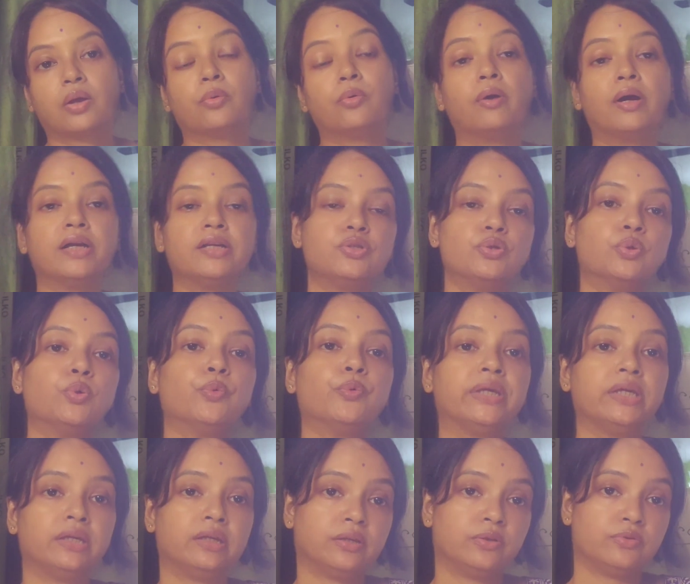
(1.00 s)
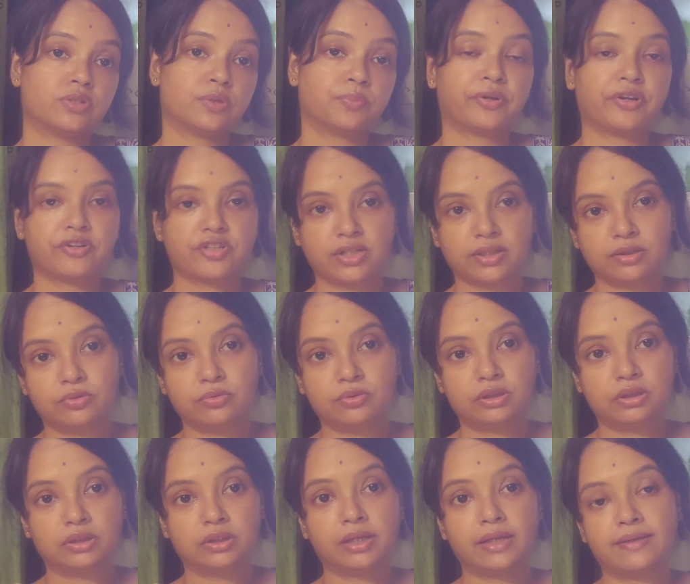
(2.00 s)
Why do we use pressure
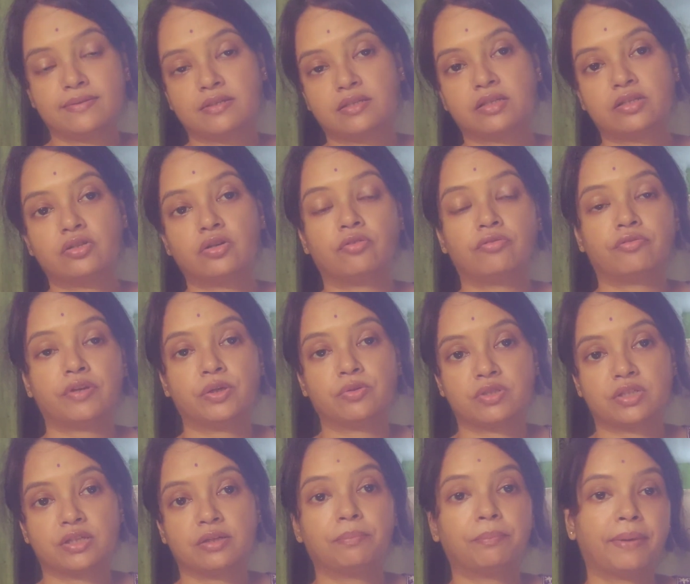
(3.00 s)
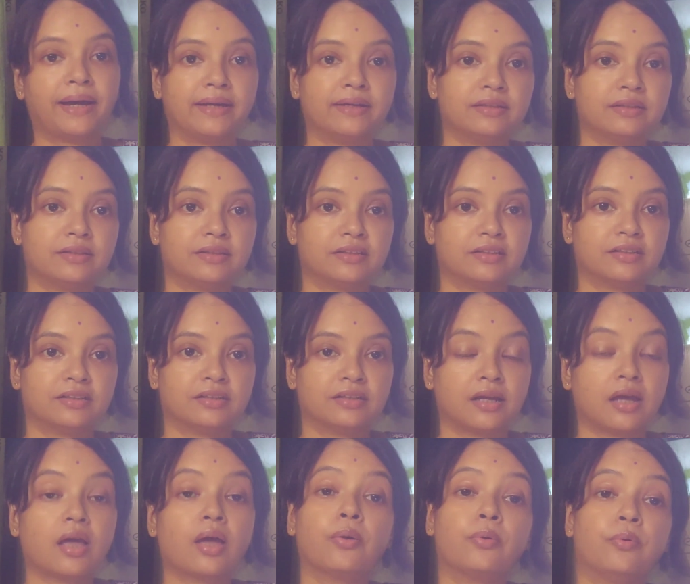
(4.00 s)
cooker instead of using pan?
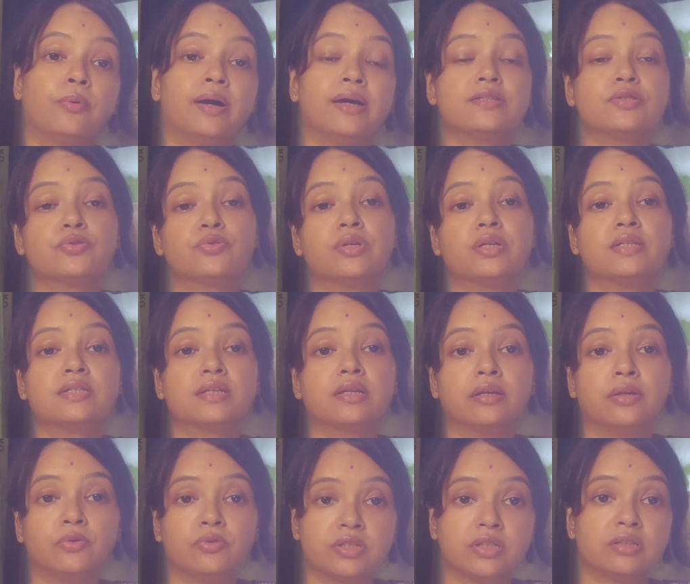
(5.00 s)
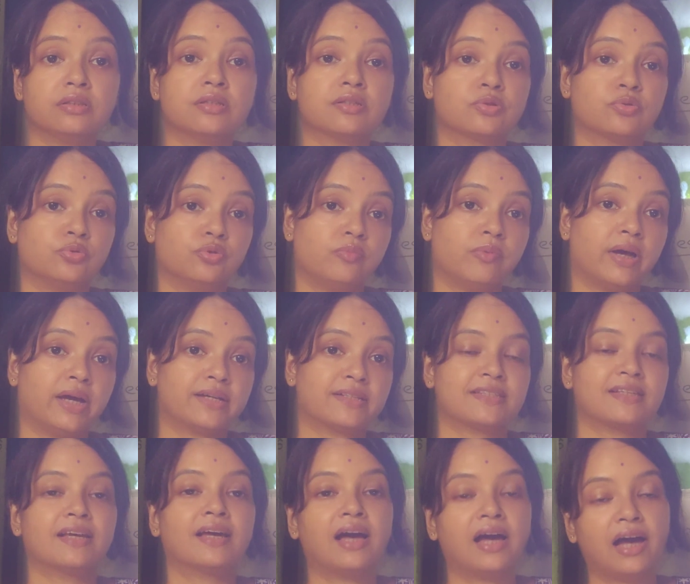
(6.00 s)
Why students are using the school
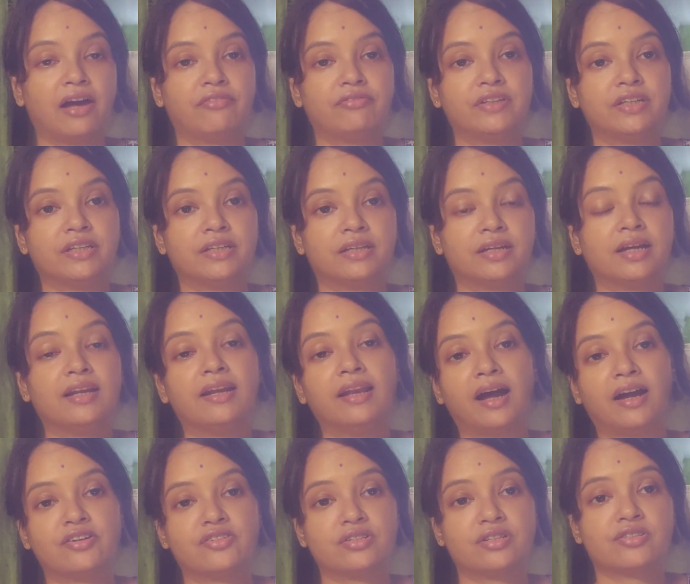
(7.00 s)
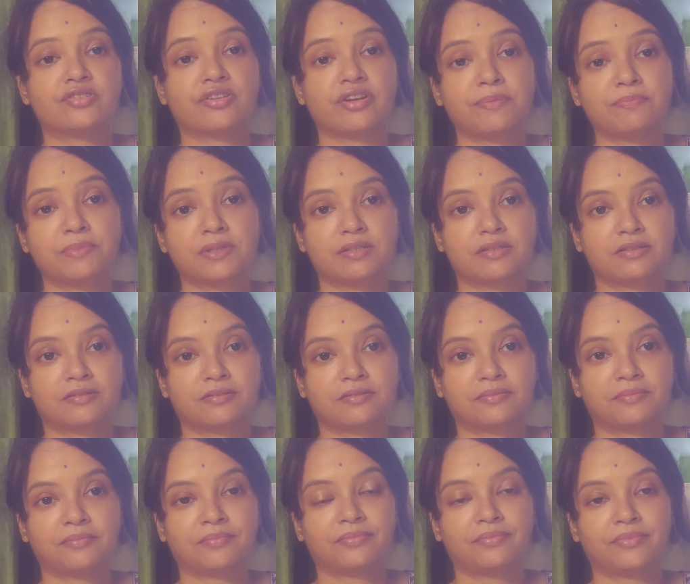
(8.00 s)
bags having larger straps?
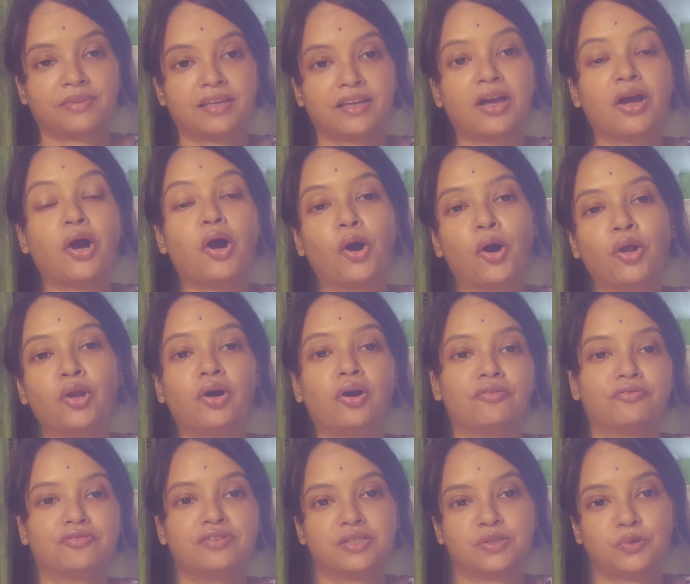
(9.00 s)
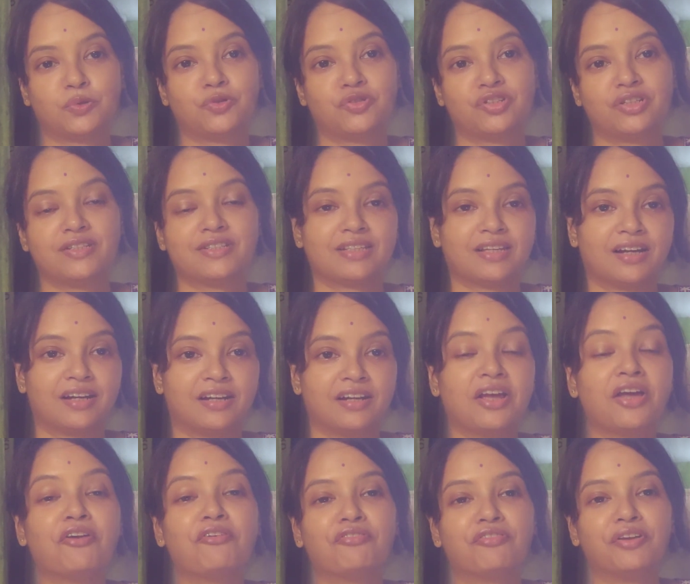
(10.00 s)
All of these questions are
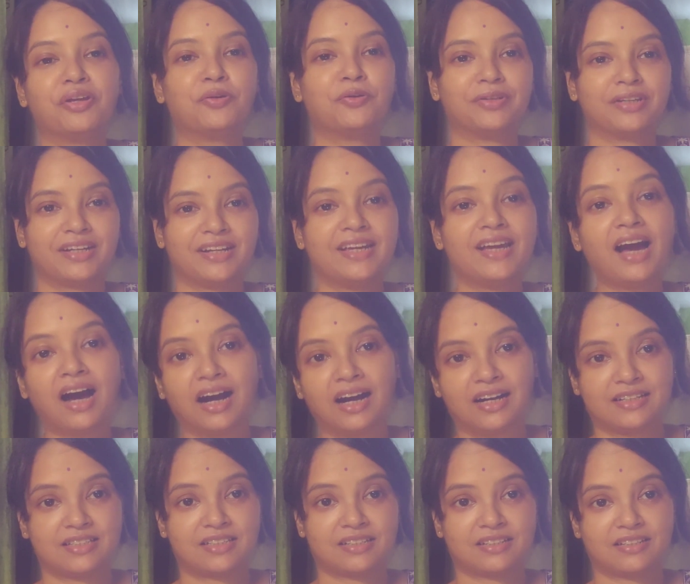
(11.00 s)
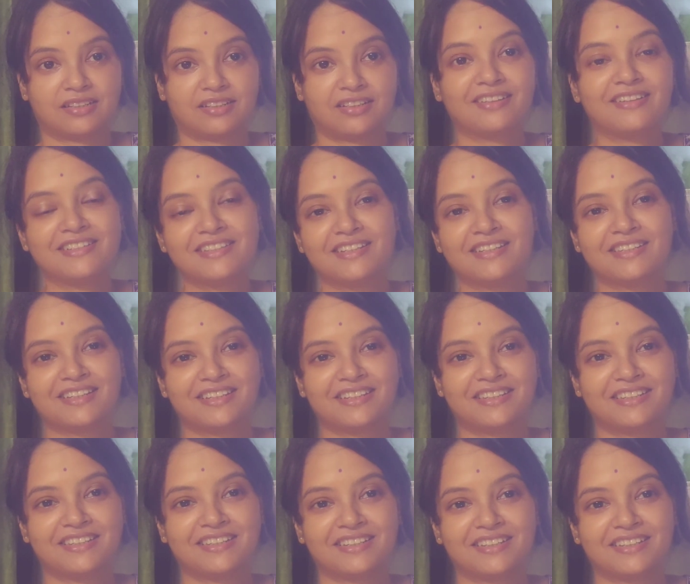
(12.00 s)
frequently asked, isn't it?